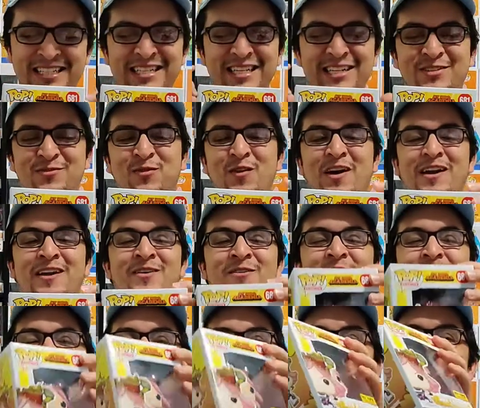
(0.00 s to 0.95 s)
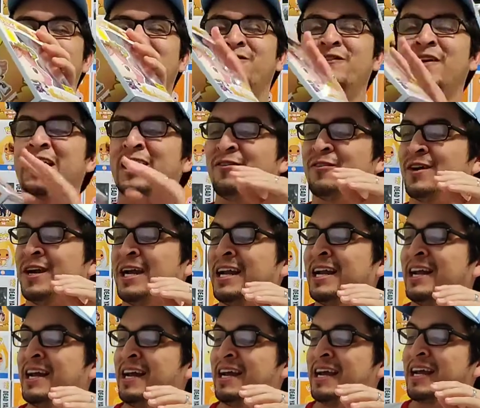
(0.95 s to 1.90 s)
she's probably one of my
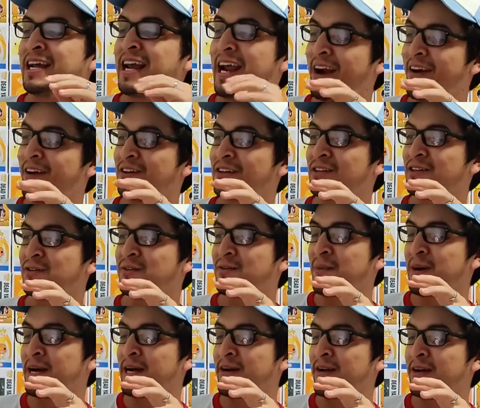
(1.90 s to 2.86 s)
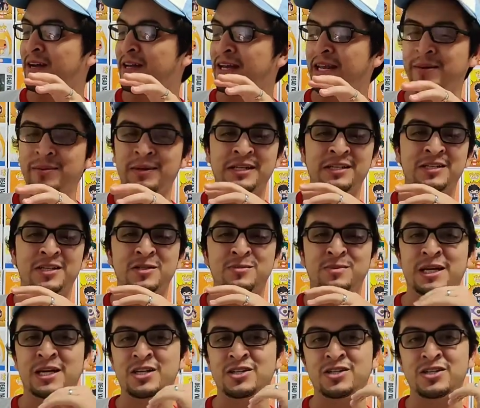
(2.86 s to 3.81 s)
favorite characters from My Hero Academia
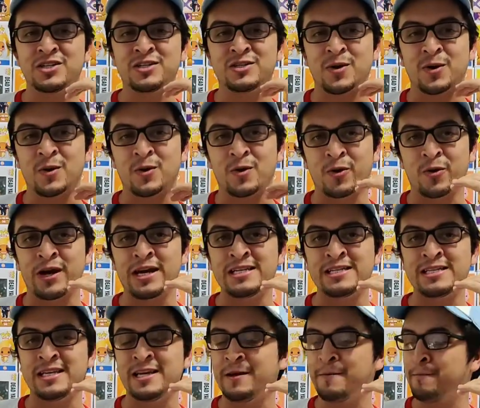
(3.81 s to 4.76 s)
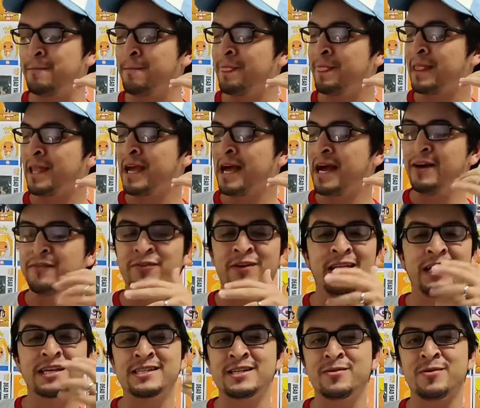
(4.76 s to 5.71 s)
just because she's so crazy. I
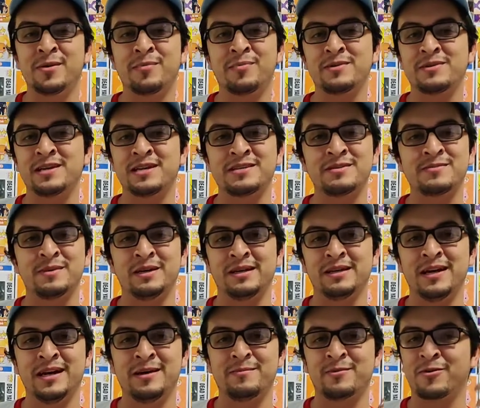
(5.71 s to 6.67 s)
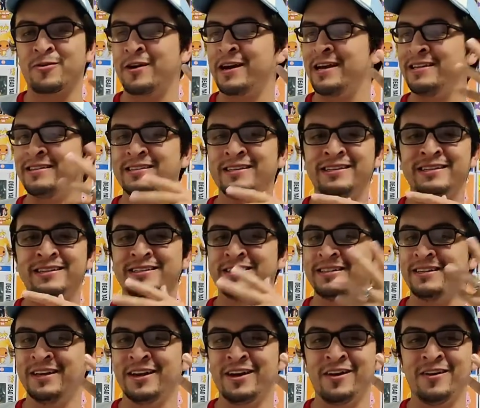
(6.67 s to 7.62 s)
feel like she represents me. I'm crazy,
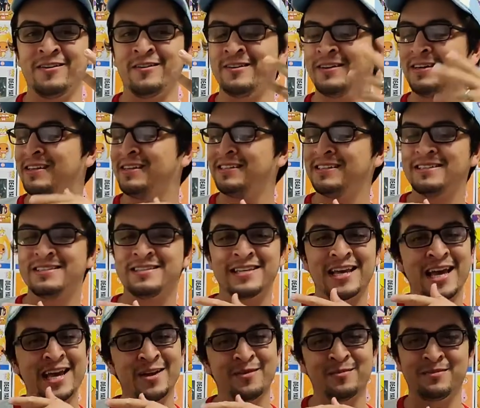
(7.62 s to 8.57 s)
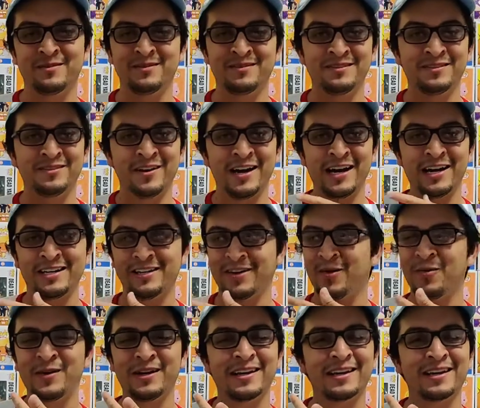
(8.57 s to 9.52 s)
you know, same, right?
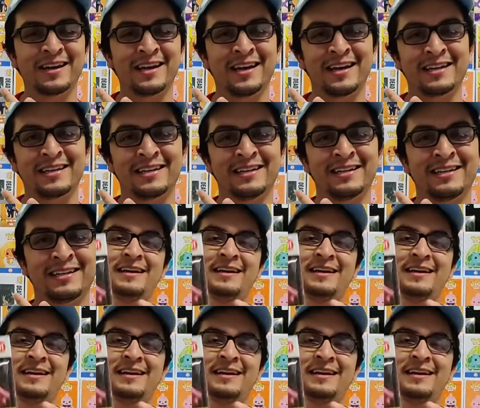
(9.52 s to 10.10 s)
Don't we look alike?